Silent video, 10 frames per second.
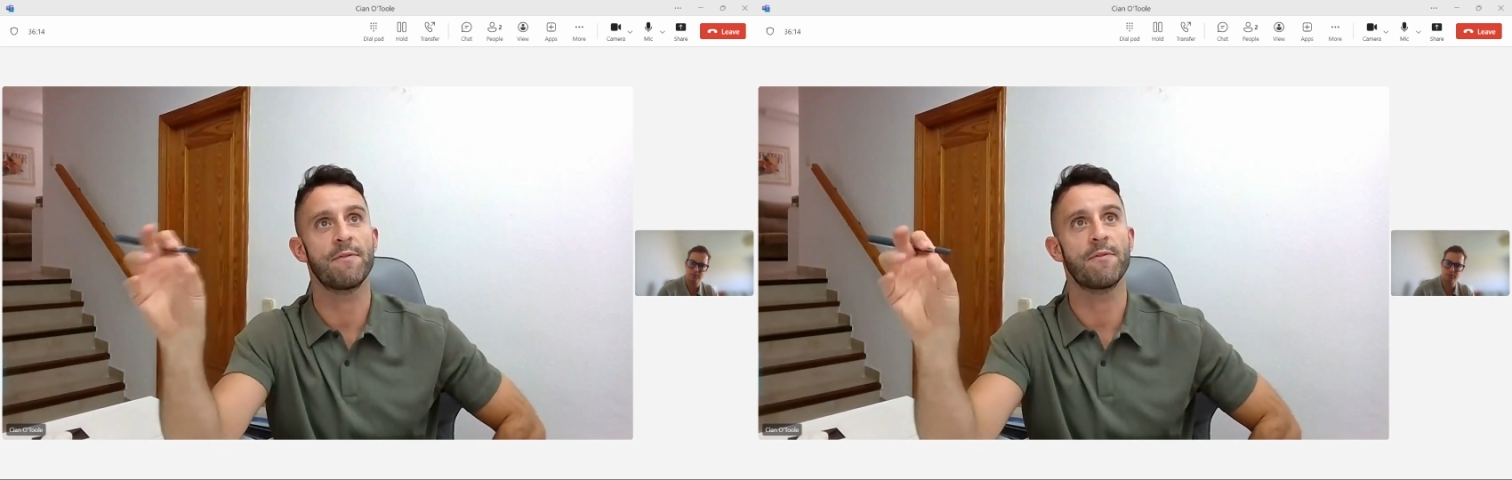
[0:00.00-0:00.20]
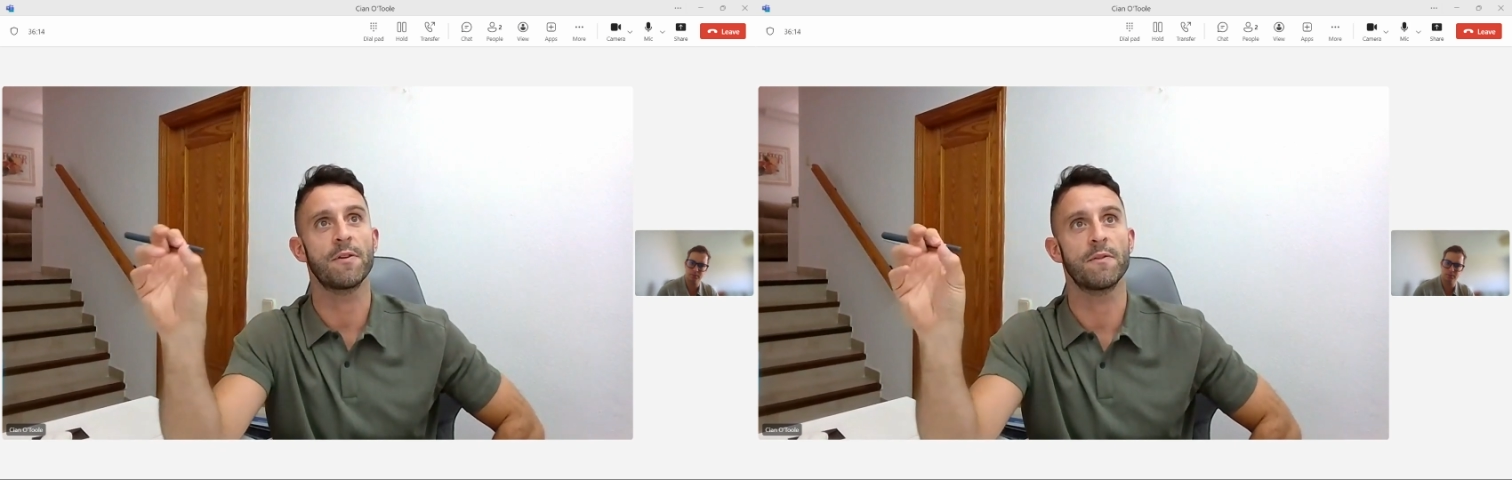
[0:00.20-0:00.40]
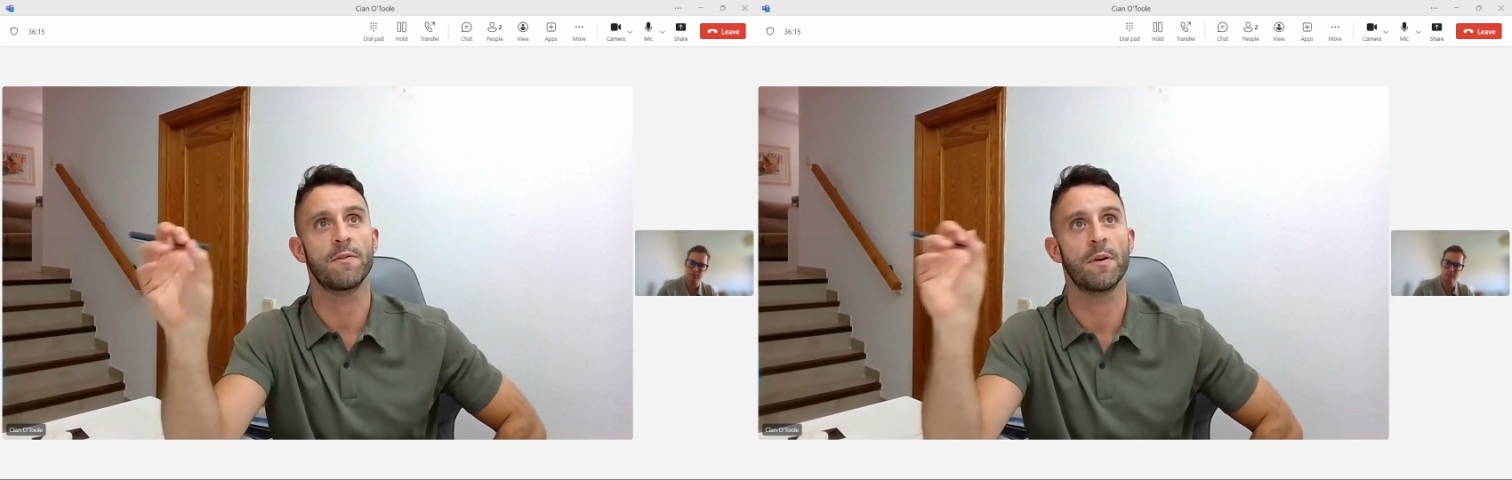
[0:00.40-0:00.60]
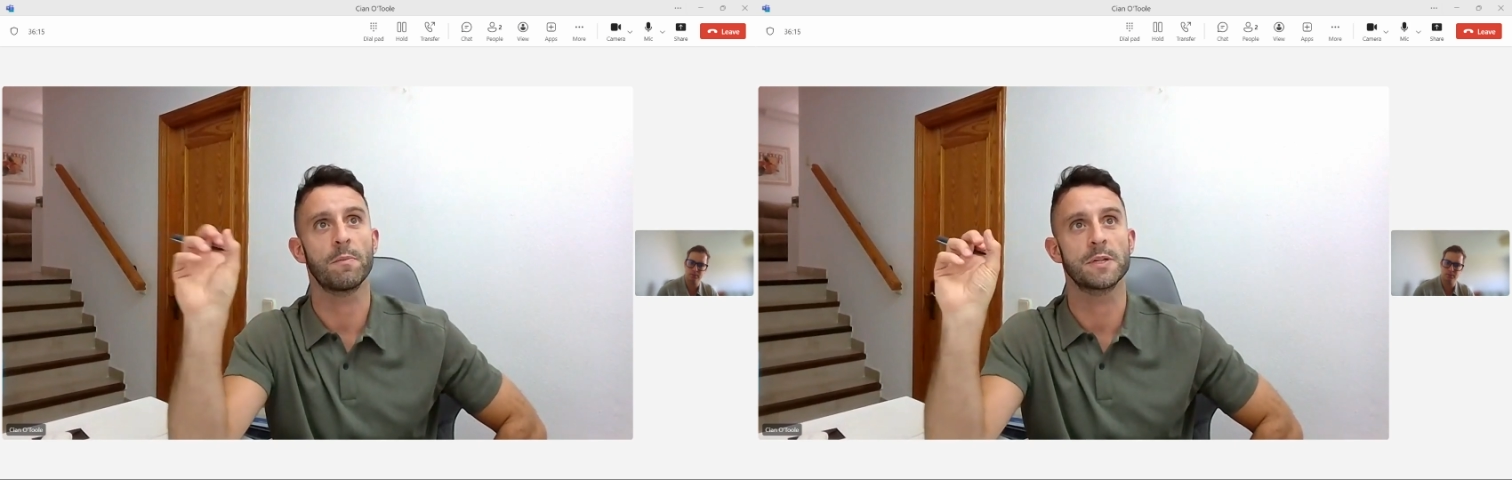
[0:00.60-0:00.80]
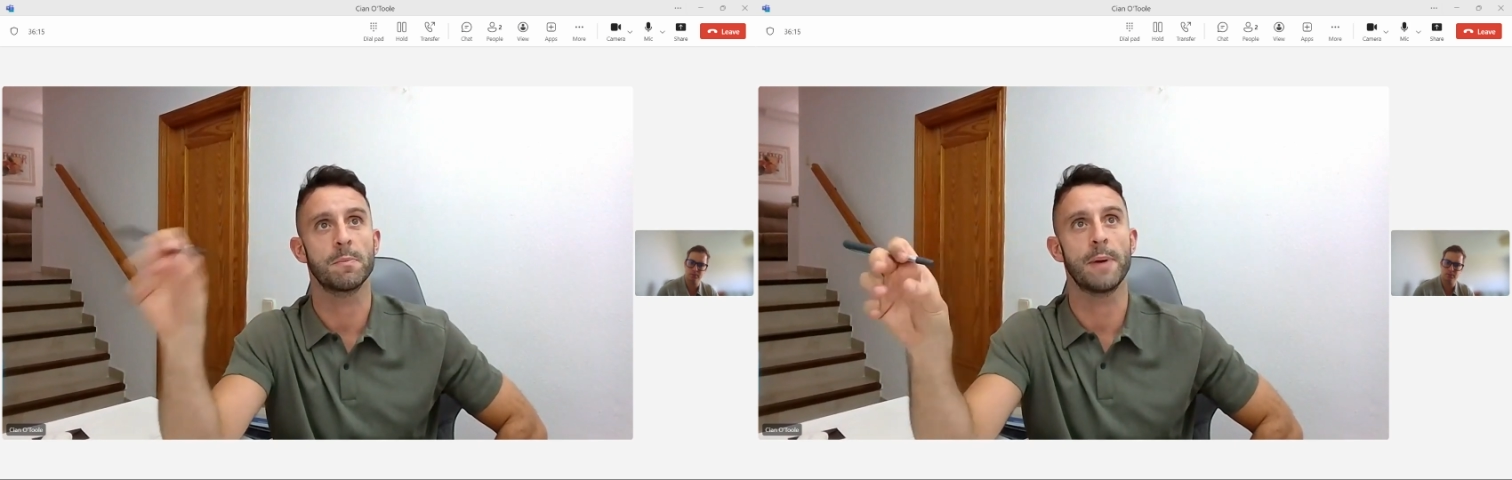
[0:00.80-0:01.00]
different
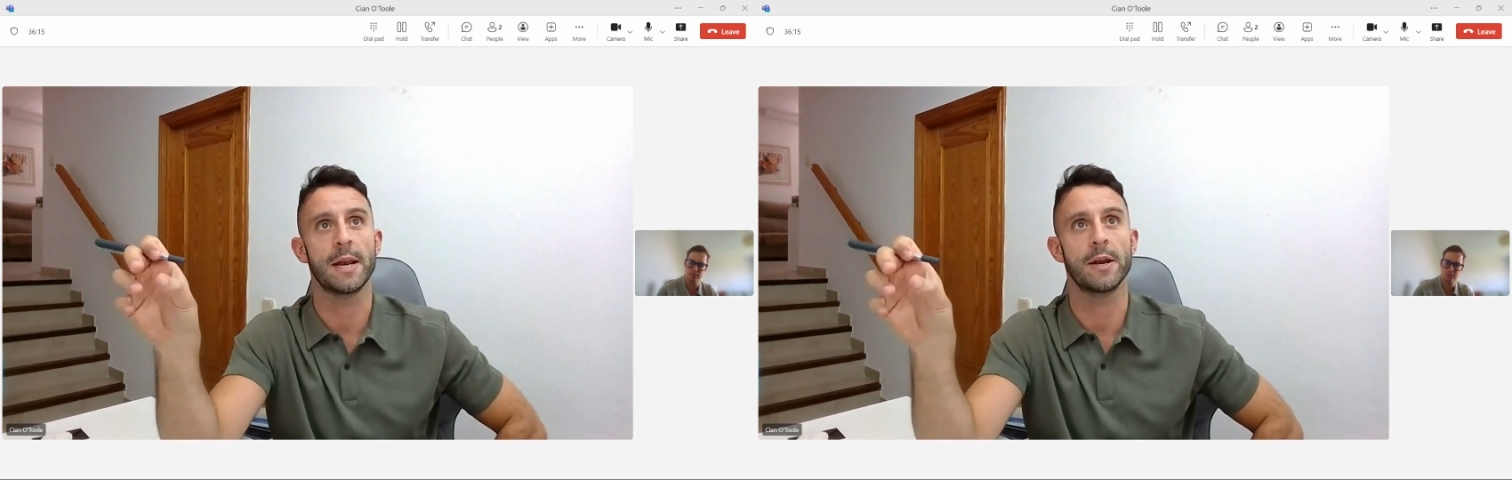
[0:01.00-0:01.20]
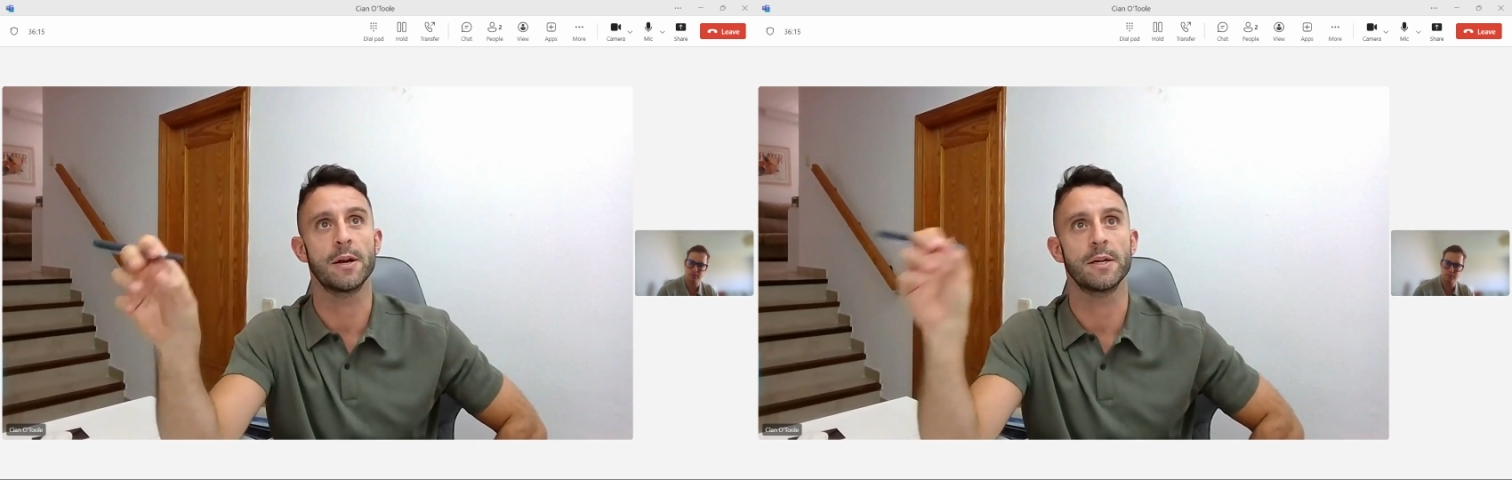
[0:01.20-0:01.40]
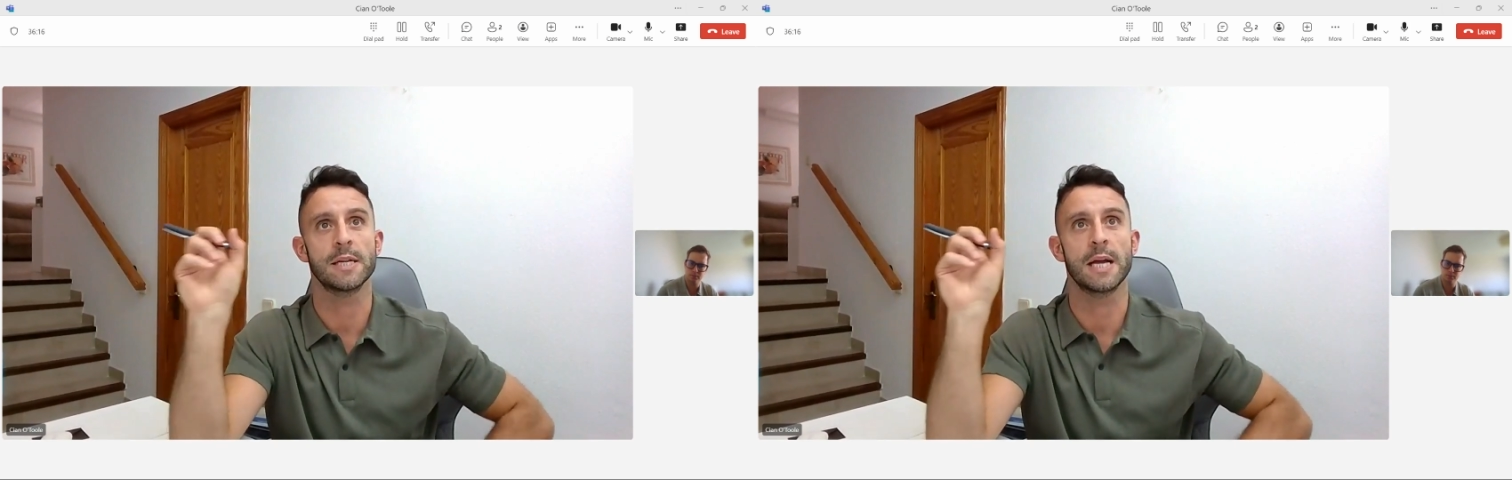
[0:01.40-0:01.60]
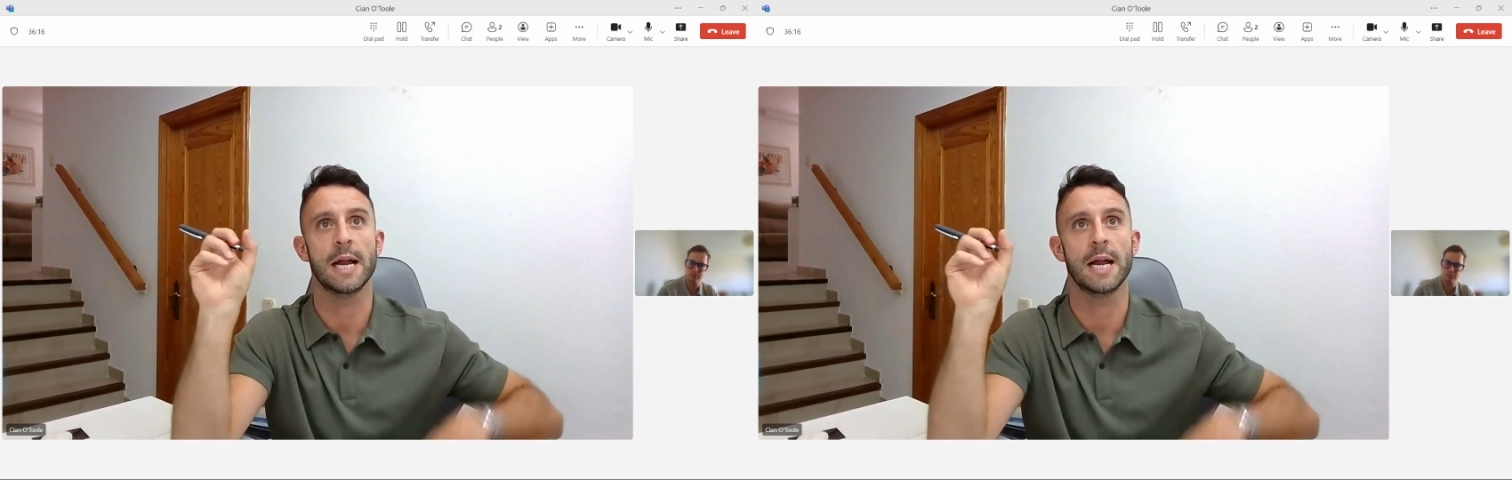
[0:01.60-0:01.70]
from its competitors,